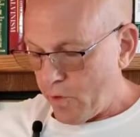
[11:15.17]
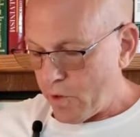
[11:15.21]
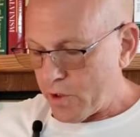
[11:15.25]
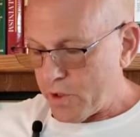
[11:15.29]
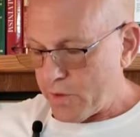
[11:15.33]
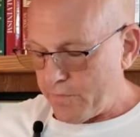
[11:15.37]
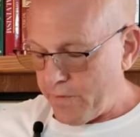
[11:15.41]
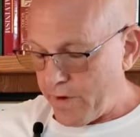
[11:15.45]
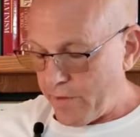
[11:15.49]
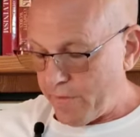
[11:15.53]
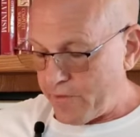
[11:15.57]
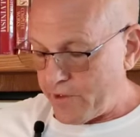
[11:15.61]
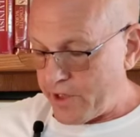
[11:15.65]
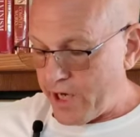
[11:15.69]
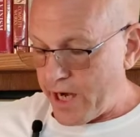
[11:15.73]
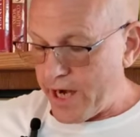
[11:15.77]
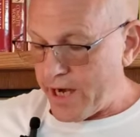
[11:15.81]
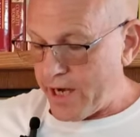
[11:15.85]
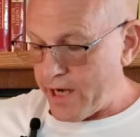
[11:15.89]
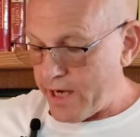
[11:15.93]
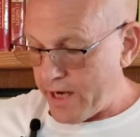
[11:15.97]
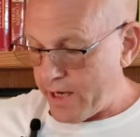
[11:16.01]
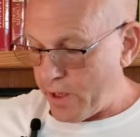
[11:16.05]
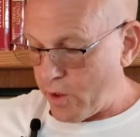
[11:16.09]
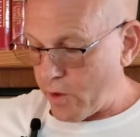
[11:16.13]
verse
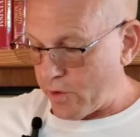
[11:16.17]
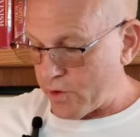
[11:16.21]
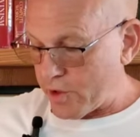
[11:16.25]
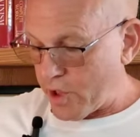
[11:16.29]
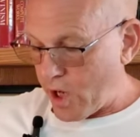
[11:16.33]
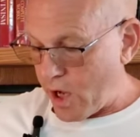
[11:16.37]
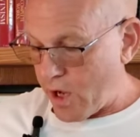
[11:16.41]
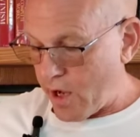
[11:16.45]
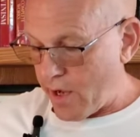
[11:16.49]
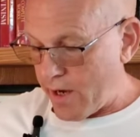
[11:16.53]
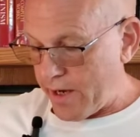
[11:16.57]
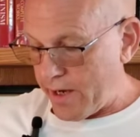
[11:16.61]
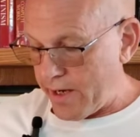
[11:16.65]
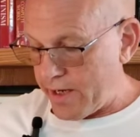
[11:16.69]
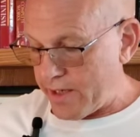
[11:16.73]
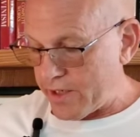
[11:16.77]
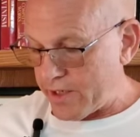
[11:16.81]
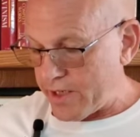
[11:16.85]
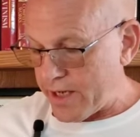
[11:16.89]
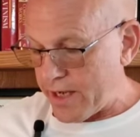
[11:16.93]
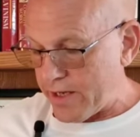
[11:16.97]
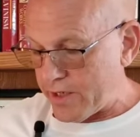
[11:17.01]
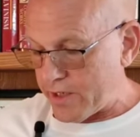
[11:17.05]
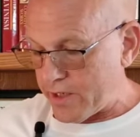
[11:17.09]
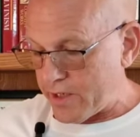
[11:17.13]
15, he goes on and he
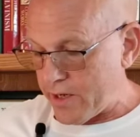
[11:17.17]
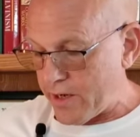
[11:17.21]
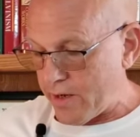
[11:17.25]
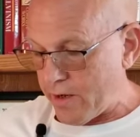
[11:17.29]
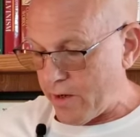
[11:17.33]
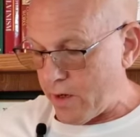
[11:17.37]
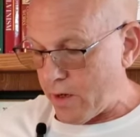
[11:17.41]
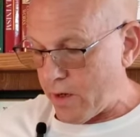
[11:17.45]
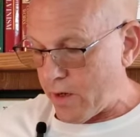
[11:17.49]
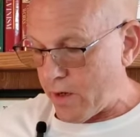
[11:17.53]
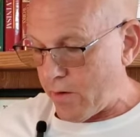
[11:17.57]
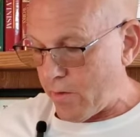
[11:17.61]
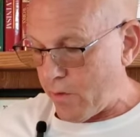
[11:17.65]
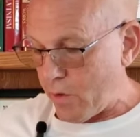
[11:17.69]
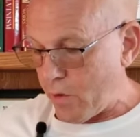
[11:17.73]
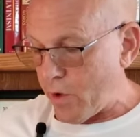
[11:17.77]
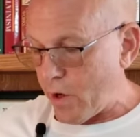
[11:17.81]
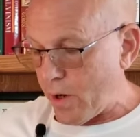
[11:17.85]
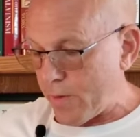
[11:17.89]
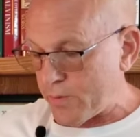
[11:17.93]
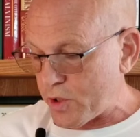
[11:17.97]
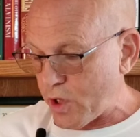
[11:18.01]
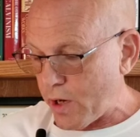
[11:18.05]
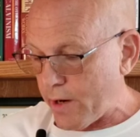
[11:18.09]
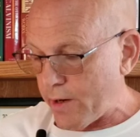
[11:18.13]
says,
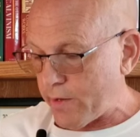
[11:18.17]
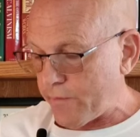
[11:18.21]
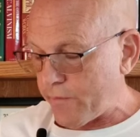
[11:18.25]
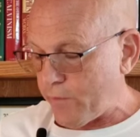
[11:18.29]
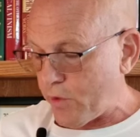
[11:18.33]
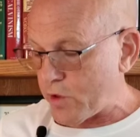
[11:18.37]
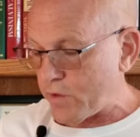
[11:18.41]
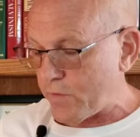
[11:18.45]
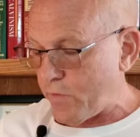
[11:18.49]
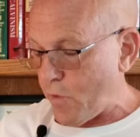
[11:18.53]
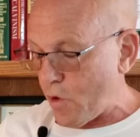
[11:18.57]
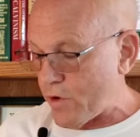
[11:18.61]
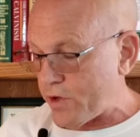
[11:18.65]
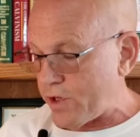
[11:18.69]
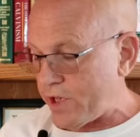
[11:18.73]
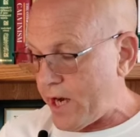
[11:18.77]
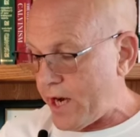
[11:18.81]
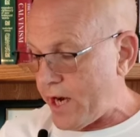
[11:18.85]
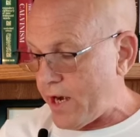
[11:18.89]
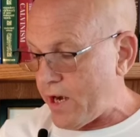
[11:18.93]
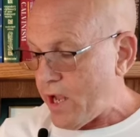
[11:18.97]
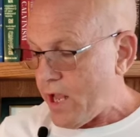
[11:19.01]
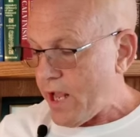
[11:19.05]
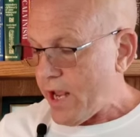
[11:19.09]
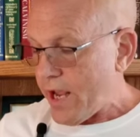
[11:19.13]
verse
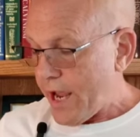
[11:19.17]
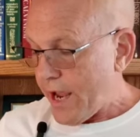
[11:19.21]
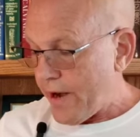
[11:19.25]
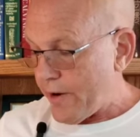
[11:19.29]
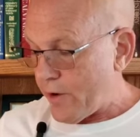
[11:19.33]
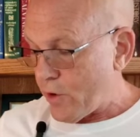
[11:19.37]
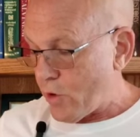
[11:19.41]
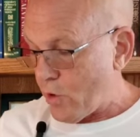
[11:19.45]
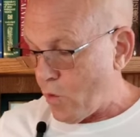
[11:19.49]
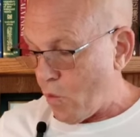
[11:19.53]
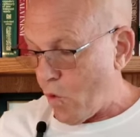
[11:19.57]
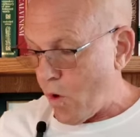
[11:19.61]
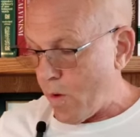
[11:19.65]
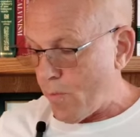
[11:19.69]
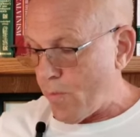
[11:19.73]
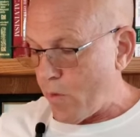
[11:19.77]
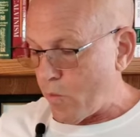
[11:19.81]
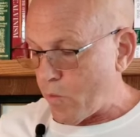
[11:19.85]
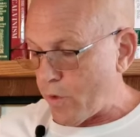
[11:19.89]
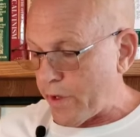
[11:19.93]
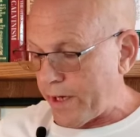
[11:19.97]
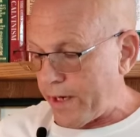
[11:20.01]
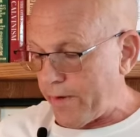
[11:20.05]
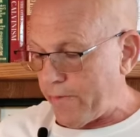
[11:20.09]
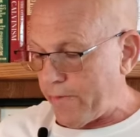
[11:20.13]
14, and to the
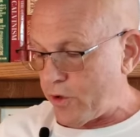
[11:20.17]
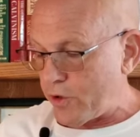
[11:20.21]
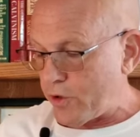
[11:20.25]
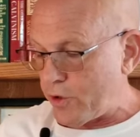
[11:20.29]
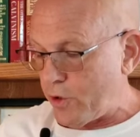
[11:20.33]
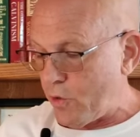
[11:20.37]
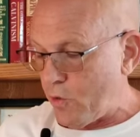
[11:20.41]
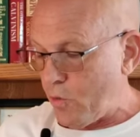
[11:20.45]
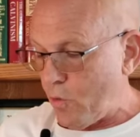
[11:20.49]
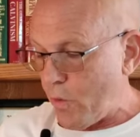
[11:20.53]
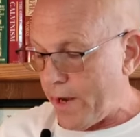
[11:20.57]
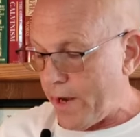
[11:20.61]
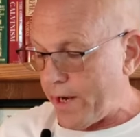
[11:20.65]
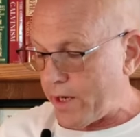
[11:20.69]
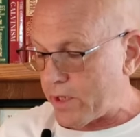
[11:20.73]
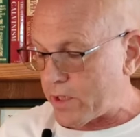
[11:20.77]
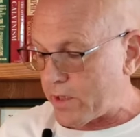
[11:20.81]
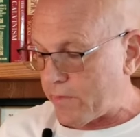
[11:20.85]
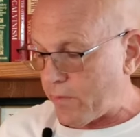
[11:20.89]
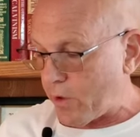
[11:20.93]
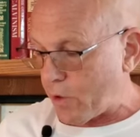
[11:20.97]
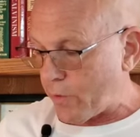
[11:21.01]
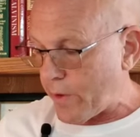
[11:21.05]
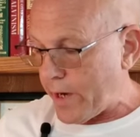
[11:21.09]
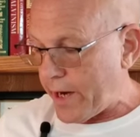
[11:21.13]
woman were given two
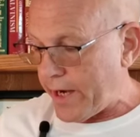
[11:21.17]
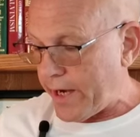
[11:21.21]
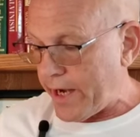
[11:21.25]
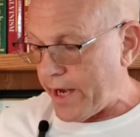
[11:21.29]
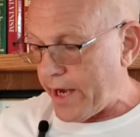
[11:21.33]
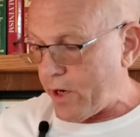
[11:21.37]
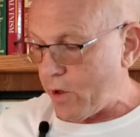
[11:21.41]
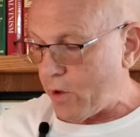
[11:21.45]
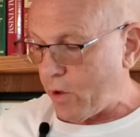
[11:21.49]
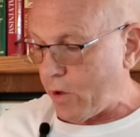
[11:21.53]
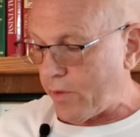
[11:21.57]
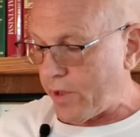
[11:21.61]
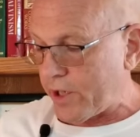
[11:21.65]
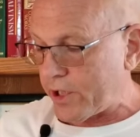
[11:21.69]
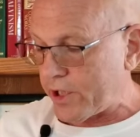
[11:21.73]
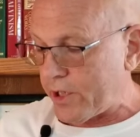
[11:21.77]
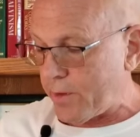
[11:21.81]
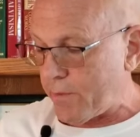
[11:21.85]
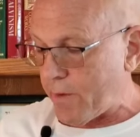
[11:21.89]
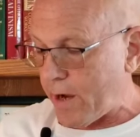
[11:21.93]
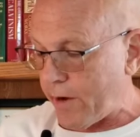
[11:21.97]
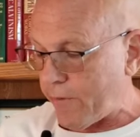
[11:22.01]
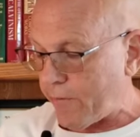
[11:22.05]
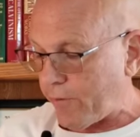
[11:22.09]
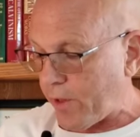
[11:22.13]
wings of a great eagle that
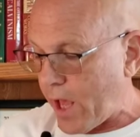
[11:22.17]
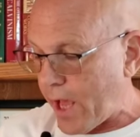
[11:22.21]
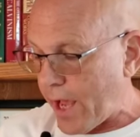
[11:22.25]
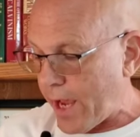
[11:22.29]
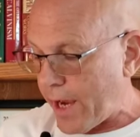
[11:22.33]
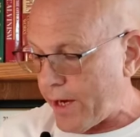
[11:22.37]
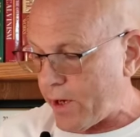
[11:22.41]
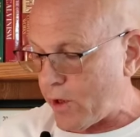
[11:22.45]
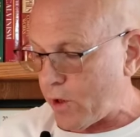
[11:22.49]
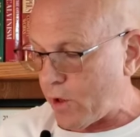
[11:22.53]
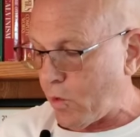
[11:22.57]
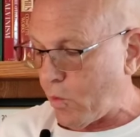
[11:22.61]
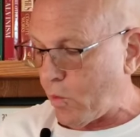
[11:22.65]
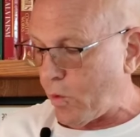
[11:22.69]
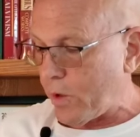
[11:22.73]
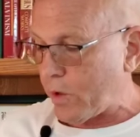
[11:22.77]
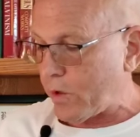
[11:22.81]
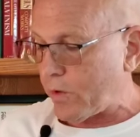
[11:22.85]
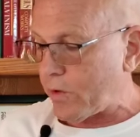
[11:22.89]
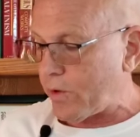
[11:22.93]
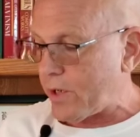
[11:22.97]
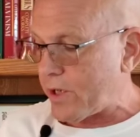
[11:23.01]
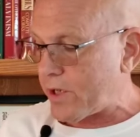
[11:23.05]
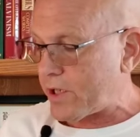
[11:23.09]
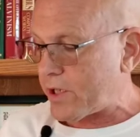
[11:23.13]
she might fly into the
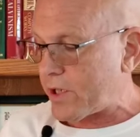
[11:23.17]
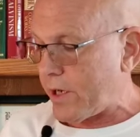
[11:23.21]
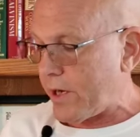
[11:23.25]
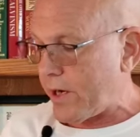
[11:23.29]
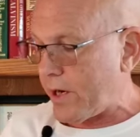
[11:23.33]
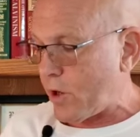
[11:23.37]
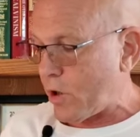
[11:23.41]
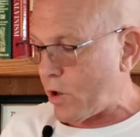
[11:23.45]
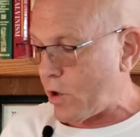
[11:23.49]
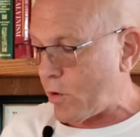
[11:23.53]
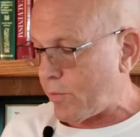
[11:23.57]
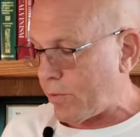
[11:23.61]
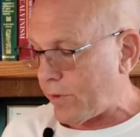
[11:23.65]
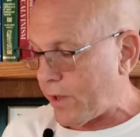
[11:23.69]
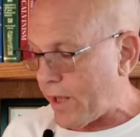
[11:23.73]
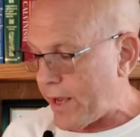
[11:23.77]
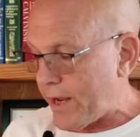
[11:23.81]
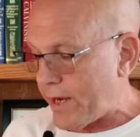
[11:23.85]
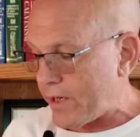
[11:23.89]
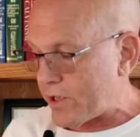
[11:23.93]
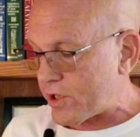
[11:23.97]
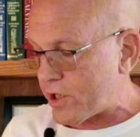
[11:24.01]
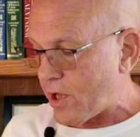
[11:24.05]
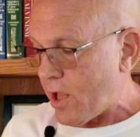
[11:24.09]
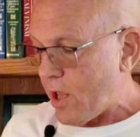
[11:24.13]
wilderness, into her
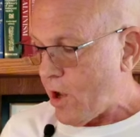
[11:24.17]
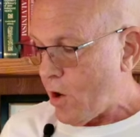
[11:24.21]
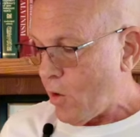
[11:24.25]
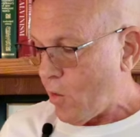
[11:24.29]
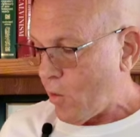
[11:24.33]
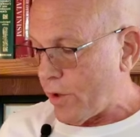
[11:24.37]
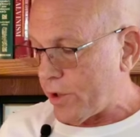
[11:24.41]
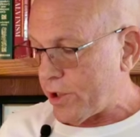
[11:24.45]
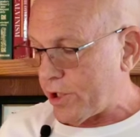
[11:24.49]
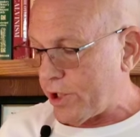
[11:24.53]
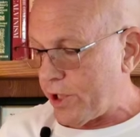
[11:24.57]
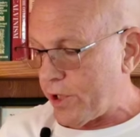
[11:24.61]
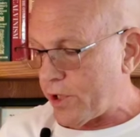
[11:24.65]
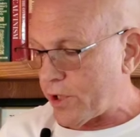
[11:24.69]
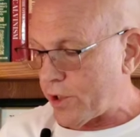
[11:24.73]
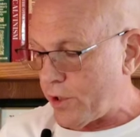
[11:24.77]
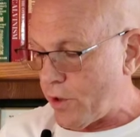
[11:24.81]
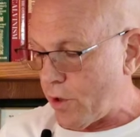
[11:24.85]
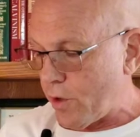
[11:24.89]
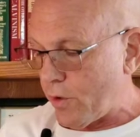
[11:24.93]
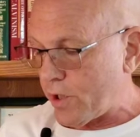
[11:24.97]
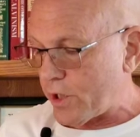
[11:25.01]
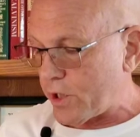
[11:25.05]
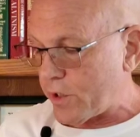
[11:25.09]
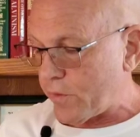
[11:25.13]
place where she
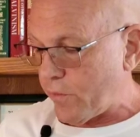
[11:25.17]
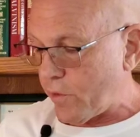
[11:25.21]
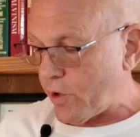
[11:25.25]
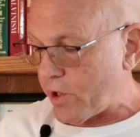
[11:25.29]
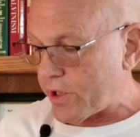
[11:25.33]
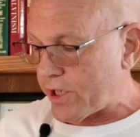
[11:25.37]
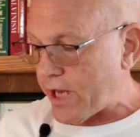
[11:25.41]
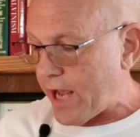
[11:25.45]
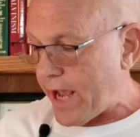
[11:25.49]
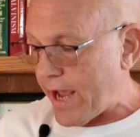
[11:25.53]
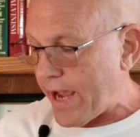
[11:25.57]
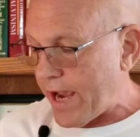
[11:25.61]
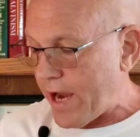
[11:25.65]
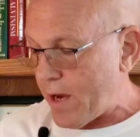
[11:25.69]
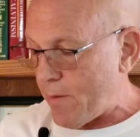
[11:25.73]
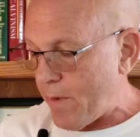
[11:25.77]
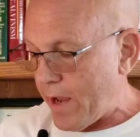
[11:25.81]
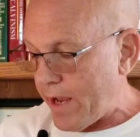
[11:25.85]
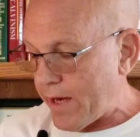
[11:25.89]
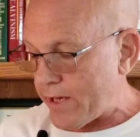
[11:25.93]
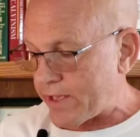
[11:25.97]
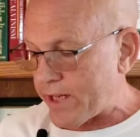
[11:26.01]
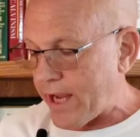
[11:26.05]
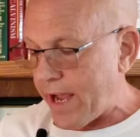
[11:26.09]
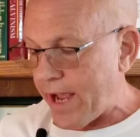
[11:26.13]
is nourished for a
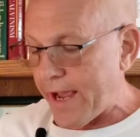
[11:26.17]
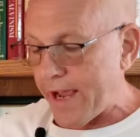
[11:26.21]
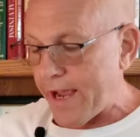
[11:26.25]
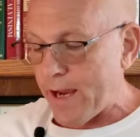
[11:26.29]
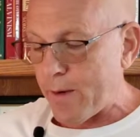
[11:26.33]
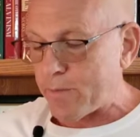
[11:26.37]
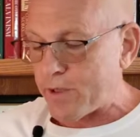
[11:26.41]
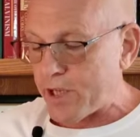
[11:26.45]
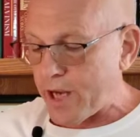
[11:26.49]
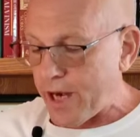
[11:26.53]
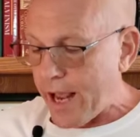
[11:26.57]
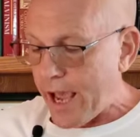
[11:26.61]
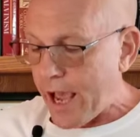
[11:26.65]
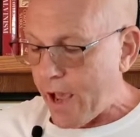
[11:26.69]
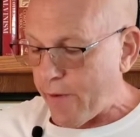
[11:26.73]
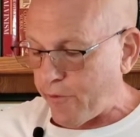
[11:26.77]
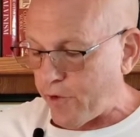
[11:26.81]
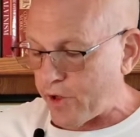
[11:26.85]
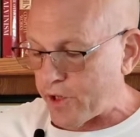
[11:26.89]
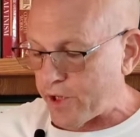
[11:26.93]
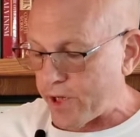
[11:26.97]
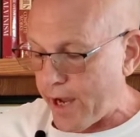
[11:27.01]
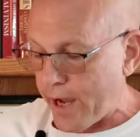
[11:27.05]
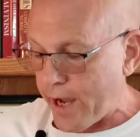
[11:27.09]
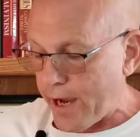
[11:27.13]
time and times and
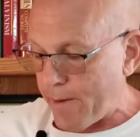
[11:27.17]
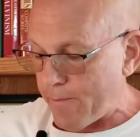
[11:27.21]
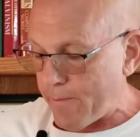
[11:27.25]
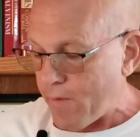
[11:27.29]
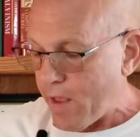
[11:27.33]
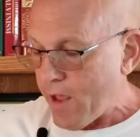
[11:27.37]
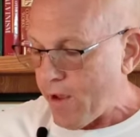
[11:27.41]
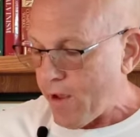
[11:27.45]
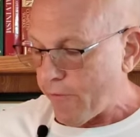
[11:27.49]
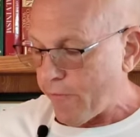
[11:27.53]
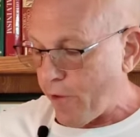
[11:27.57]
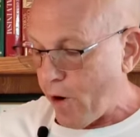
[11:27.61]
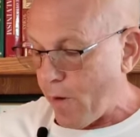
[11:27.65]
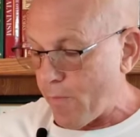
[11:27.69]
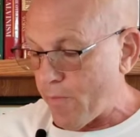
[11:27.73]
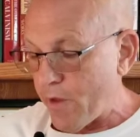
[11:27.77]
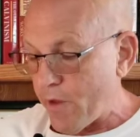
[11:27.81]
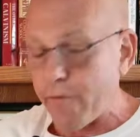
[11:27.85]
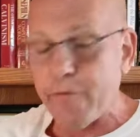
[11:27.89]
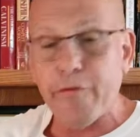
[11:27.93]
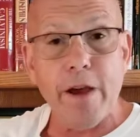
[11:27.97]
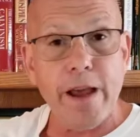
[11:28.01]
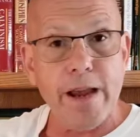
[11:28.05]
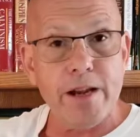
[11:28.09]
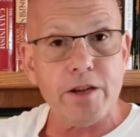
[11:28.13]
half a time
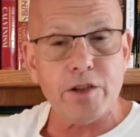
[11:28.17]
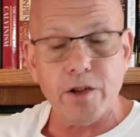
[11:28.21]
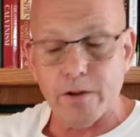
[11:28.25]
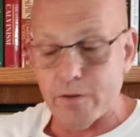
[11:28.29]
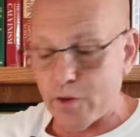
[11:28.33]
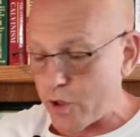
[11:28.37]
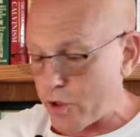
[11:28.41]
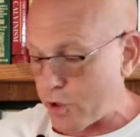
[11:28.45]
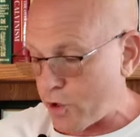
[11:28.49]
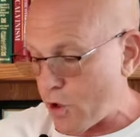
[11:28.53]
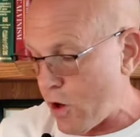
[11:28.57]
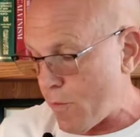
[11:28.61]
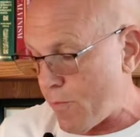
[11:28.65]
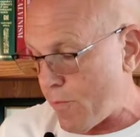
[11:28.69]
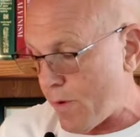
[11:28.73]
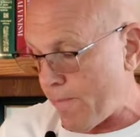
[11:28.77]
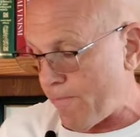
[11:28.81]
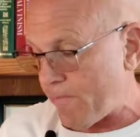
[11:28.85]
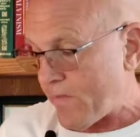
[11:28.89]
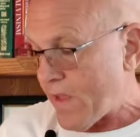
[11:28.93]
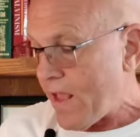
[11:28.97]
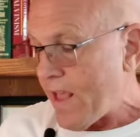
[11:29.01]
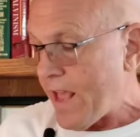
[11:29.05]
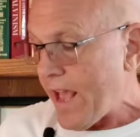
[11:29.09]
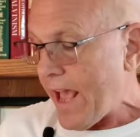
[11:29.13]
from the face of the
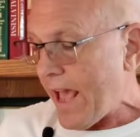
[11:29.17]
serpent.